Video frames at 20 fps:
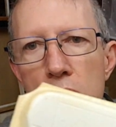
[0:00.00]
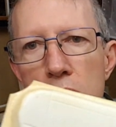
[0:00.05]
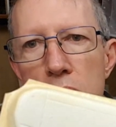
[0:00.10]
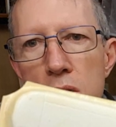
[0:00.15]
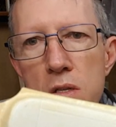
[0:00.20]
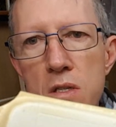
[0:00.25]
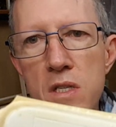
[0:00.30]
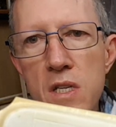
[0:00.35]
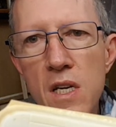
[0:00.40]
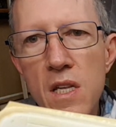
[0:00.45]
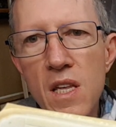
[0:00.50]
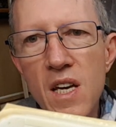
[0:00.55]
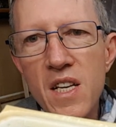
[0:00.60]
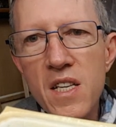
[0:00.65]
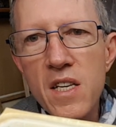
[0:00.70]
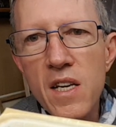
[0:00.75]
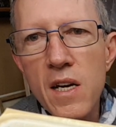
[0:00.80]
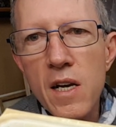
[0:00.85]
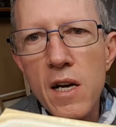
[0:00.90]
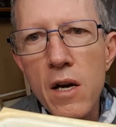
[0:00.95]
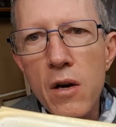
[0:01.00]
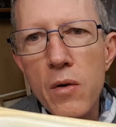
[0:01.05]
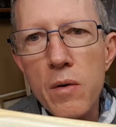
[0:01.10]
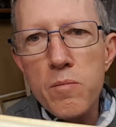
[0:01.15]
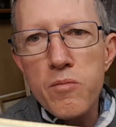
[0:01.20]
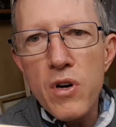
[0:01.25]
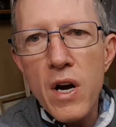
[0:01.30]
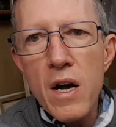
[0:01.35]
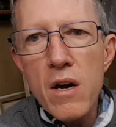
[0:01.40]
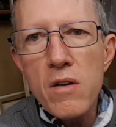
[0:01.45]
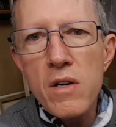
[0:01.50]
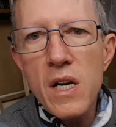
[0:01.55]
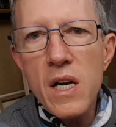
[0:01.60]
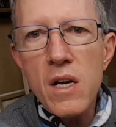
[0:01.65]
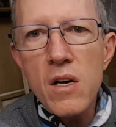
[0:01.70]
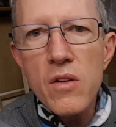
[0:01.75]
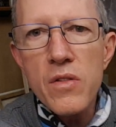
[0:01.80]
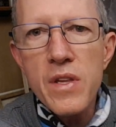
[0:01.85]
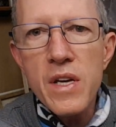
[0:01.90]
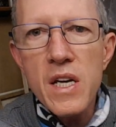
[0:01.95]
You see that yellow browning
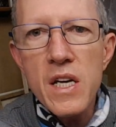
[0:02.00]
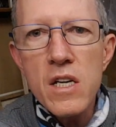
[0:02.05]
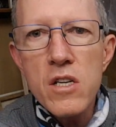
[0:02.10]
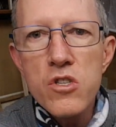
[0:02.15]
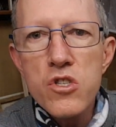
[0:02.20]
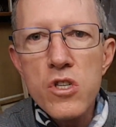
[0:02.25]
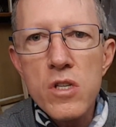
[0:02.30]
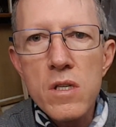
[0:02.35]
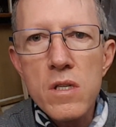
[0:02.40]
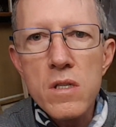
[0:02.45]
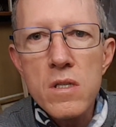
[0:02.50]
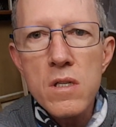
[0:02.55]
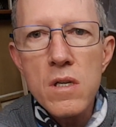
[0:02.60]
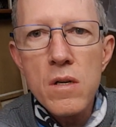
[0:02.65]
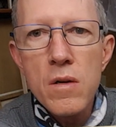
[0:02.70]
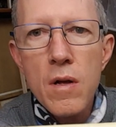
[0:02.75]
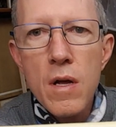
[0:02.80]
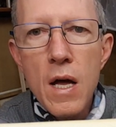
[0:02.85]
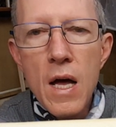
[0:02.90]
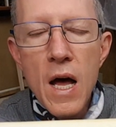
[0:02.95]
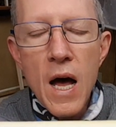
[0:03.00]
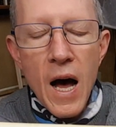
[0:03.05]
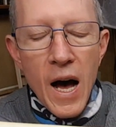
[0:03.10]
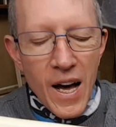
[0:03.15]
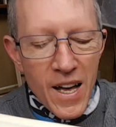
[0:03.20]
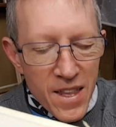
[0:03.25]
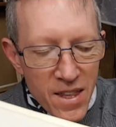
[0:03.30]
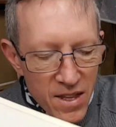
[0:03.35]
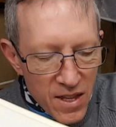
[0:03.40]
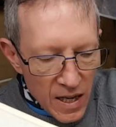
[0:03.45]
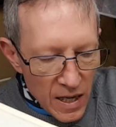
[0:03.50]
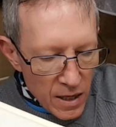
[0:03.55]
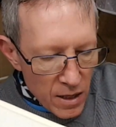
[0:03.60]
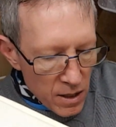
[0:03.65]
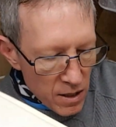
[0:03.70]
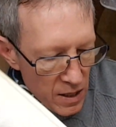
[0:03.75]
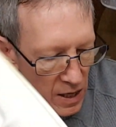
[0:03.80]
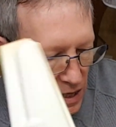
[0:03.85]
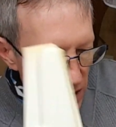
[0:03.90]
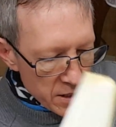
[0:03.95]
on the edges. I think
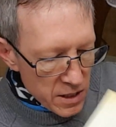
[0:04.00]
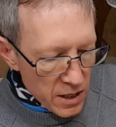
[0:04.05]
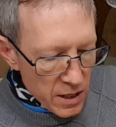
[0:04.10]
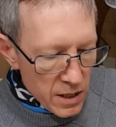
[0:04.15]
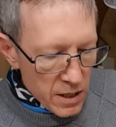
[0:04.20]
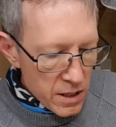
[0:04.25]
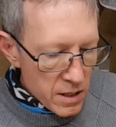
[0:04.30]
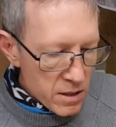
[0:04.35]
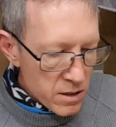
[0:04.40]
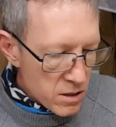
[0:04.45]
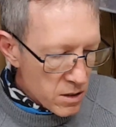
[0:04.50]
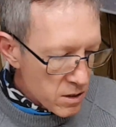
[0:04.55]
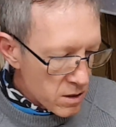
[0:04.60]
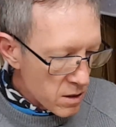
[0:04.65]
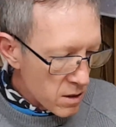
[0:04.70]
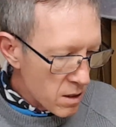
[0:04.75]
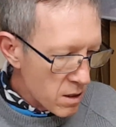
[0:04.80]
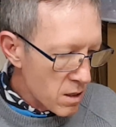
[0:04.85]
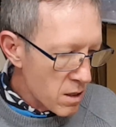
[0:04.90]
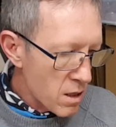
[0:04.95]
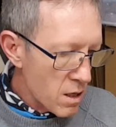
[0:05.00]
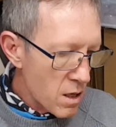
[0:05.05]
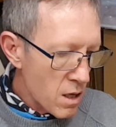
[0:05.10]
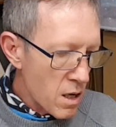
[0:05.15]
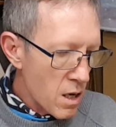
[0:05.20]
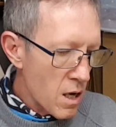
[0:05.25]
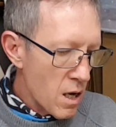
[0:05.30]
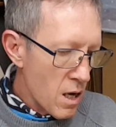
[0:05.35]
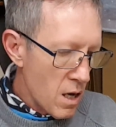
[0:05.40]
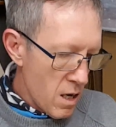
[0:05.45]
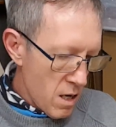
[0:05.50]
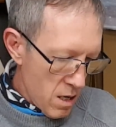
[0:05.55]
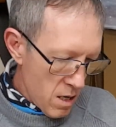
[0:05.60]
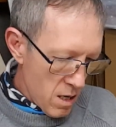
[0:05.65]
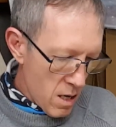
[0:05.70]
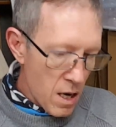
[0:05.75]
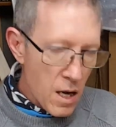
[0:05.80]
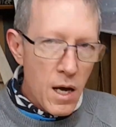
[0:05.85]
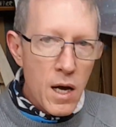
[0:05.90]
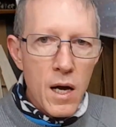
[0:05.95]
that is
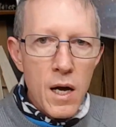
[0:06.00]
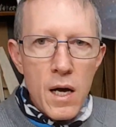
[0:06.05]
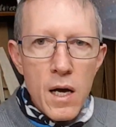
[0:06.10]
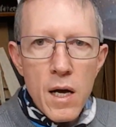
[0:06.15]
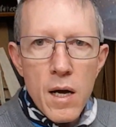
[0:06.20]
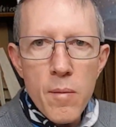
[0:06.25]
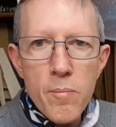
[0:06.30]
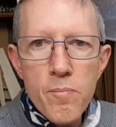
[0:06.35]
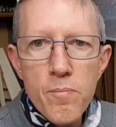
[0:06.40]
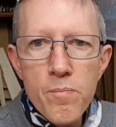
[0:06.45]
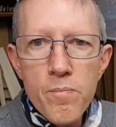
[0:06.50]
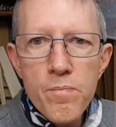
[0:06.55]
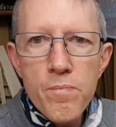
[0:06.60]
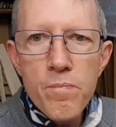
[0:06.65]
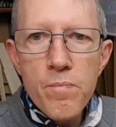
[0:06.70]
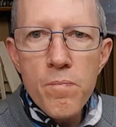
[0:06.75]
the